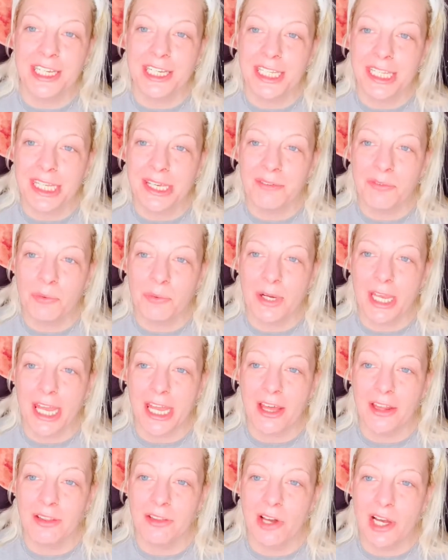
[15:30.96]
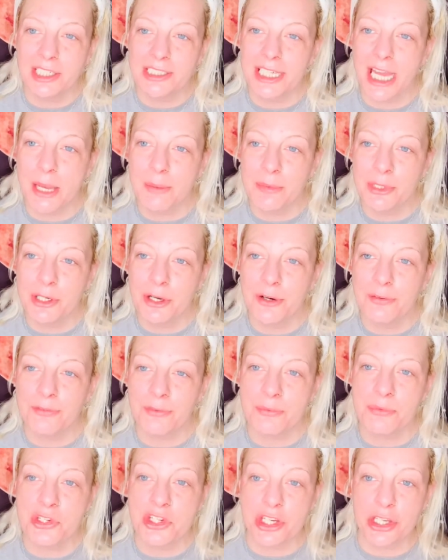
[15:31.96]
giveaway a long time ago
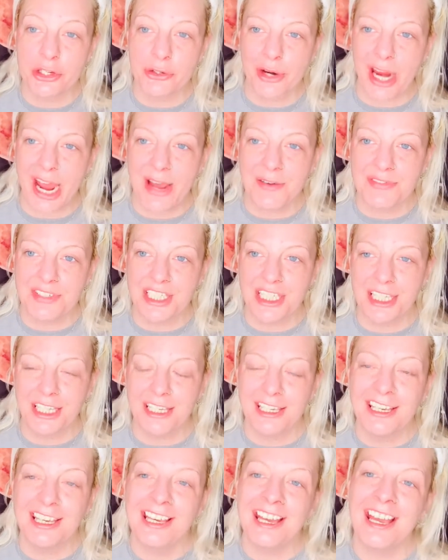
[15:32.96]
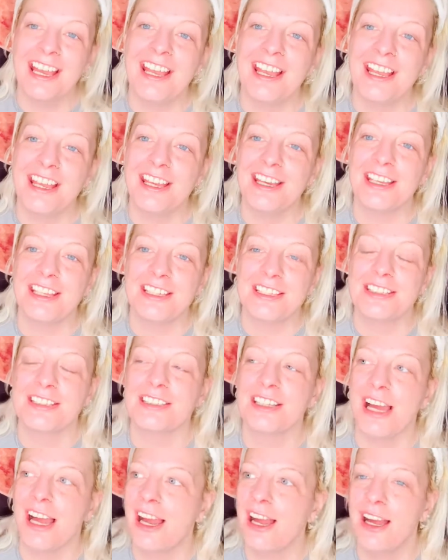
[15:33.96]
from She Crafty, and
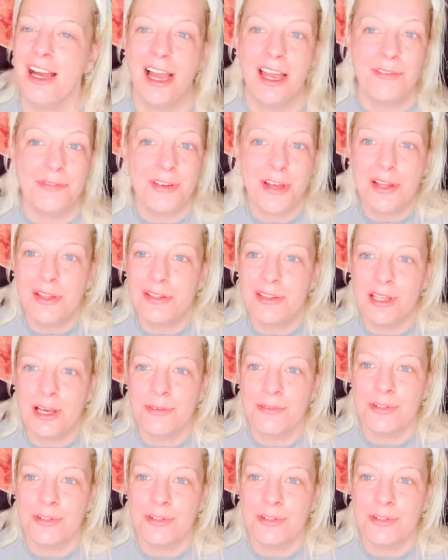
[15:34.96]
I fell in love with